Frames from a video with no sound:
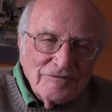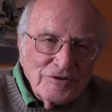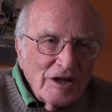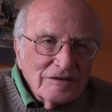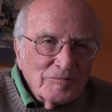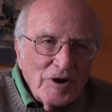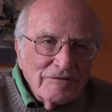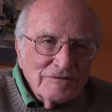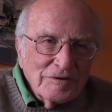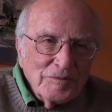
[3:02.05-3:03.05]
if not
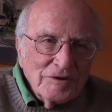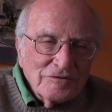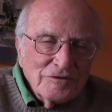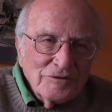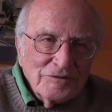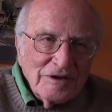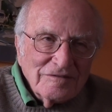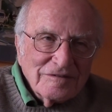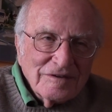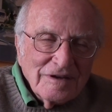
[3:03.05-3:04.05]
profitable, to do
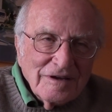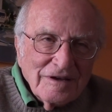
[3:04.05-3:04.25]
this.